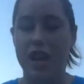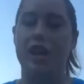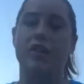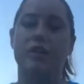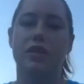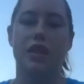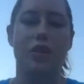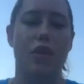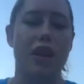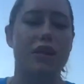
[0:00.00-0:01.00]
years,
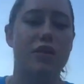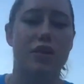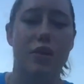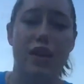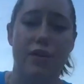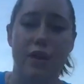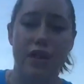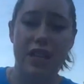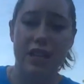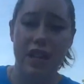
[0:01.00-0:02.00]
according to a
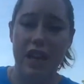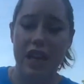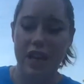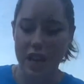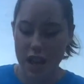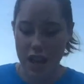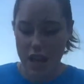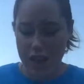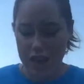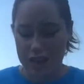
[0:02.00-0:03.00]
2014 study.
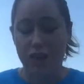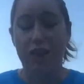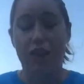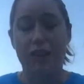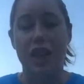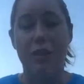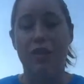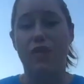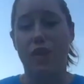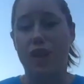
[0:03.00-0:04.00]
That's a long time
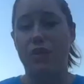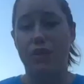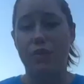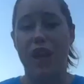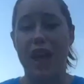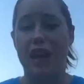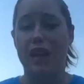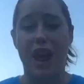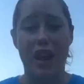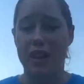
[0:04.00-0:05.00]
of going through pain and
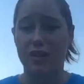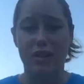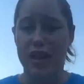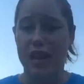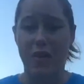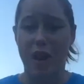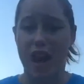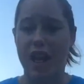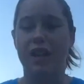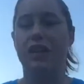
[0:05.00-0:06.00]
not understanding
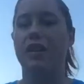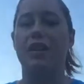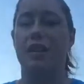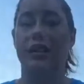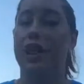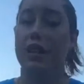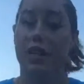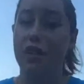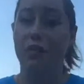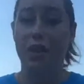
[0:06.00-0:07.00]
why, let
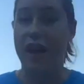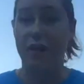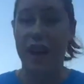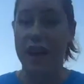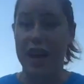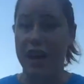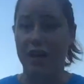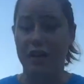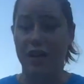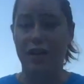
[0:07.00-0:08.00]
alone without any
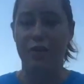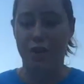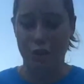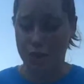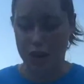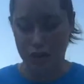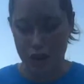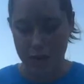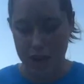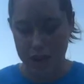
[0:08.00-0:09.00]
of the appropriate
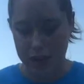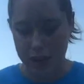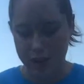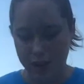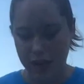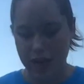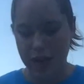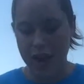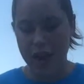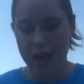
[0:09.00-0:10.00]
treatments.
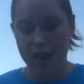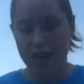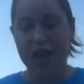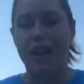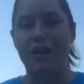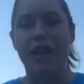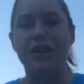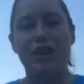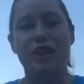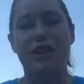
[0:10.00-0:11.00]
The
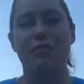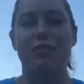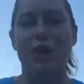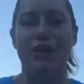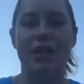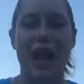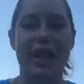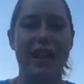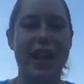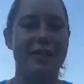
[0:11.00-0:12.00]
cluster
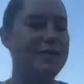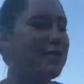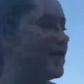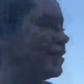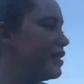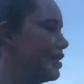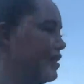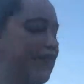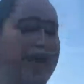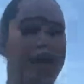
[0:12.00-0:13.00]
personality, sorry,